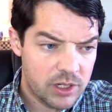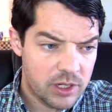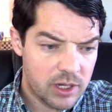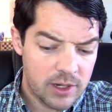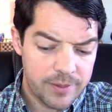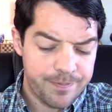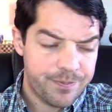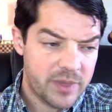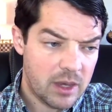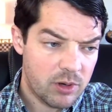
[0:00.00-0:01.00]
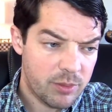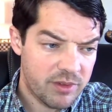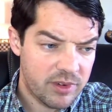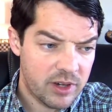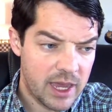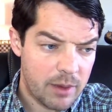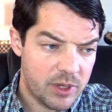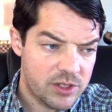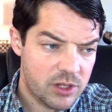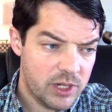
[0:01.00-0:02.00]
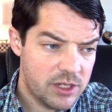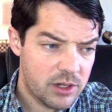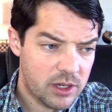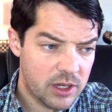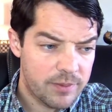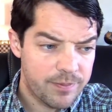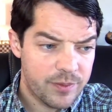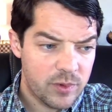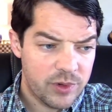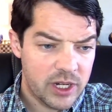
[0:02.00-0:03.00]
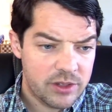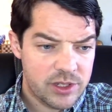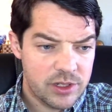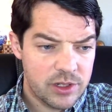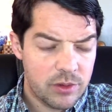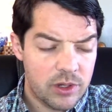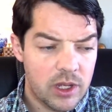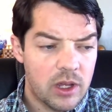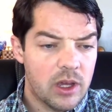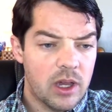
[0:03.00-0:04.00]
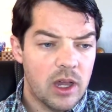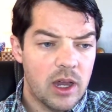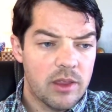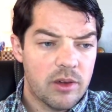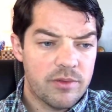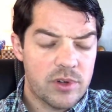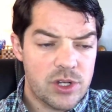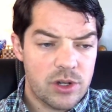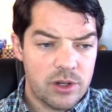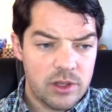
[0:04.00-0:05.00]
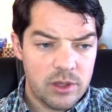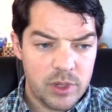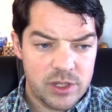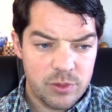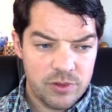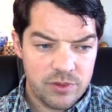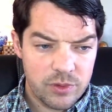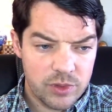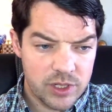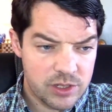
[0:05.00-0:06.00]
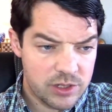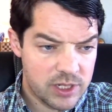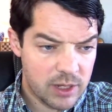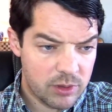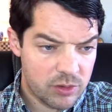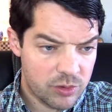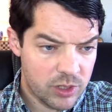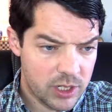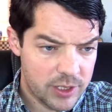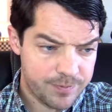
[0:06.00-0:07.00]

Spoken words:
I would have been very happy. So he took. What else to do? I thought for sure the best move was to take with the rook.